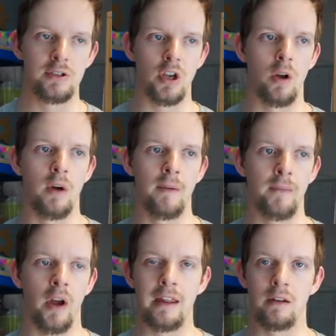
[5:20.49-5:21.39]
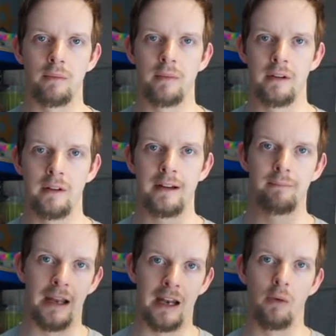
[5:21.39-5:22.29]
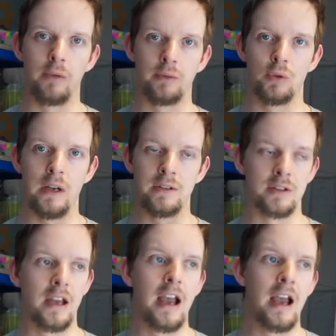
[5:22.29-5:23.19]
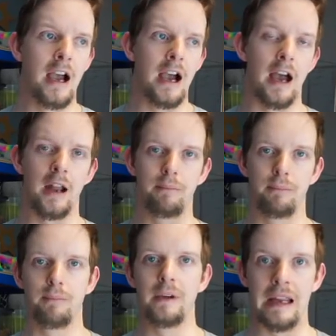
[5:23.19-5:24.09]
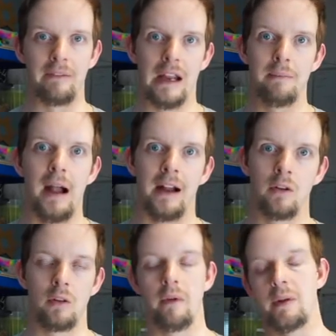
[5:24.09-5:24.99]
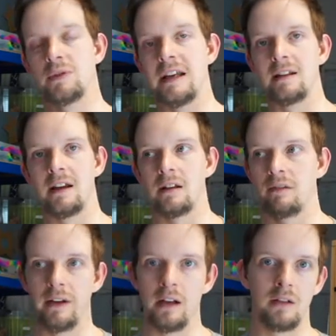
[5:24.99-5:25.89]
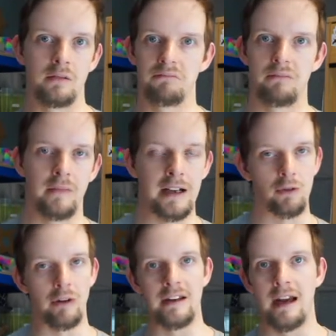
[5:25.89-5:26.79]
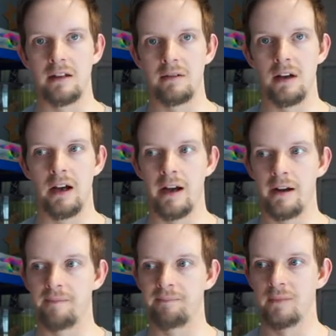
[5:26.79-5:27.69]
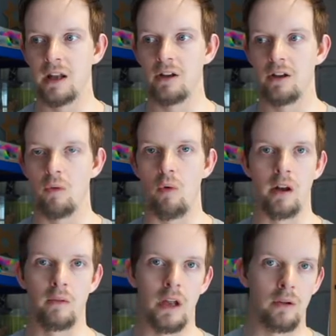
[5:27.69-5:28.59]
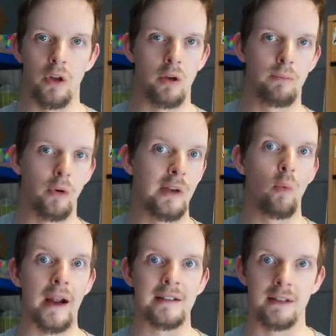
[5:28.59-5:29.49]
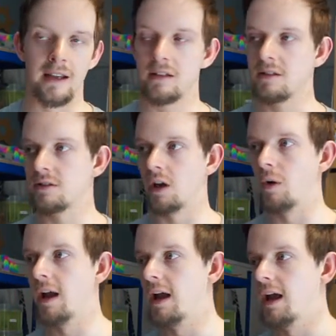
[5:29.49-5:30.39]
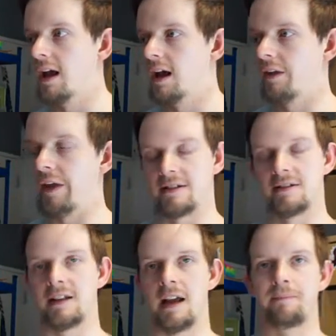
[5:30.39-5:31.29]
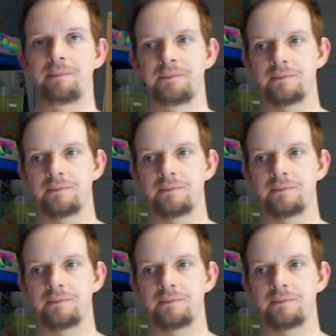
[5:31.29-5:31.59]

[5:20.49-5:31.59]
So I ended up picking it up with some tweezers and giving it back to the one that was eating it. I figured it's already dead. Why, you know, no point in wasting it. So that's the same.